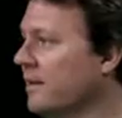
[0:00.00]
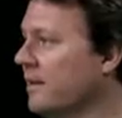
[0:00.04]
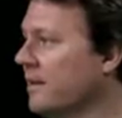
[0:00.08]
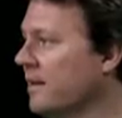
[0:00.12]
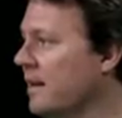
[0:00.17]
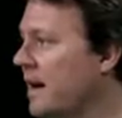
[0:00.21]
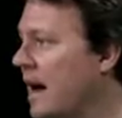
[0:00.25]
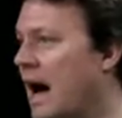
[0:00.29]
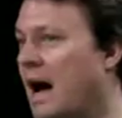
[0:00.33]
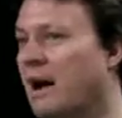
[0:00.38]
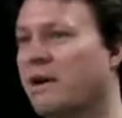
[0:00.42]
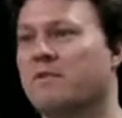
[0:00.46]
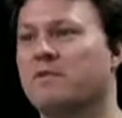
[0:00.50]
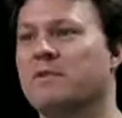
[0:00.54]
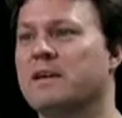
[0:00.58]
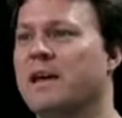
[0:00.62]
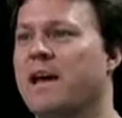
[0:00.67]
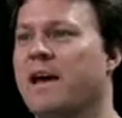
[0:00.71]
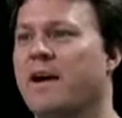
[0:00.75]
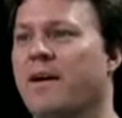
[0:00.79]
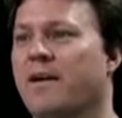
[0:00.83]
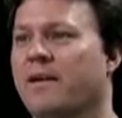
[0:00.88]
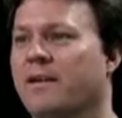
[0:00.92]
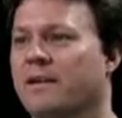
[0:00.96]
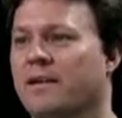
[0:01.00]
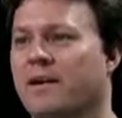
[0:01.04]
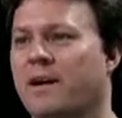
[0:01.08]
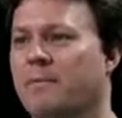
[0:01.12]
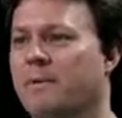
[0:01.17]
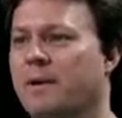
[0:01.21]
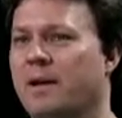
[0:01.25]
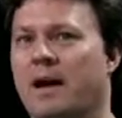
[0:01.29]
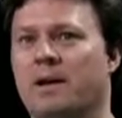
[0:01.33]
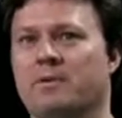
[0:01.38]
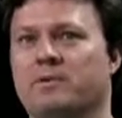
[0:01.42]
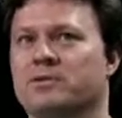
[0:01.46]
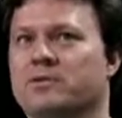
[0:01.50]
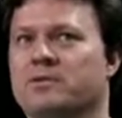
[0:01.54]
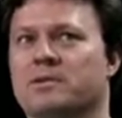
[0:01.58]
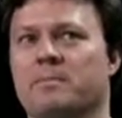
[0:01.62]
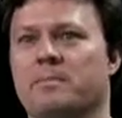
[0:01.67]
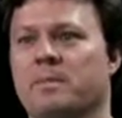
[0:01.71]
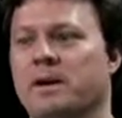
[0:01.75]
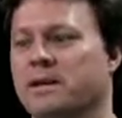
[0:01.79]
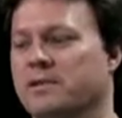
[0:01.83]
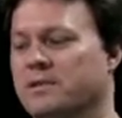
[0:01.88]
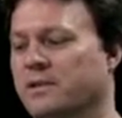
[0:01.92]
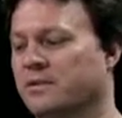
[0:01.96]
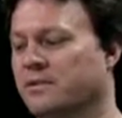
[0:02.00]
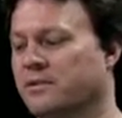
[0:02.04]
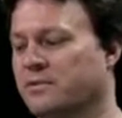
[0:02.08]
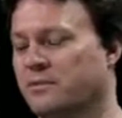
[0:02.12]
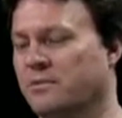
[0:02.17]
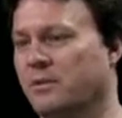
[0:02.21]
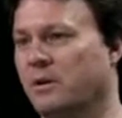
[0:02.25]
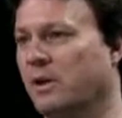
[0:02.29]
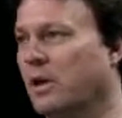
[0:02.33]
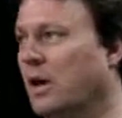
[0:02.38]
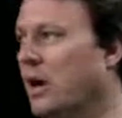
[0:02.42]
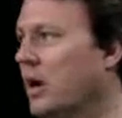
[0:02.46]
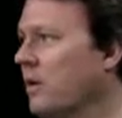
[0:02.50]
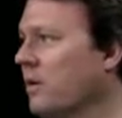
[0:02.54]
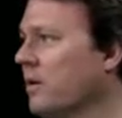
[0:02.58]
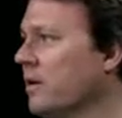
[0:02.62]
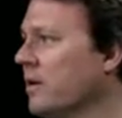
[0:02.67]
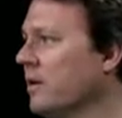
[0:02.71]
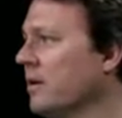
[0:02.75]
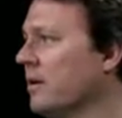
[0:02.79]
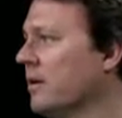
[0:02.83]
out of the air. I mean, that was just amazing, just alone.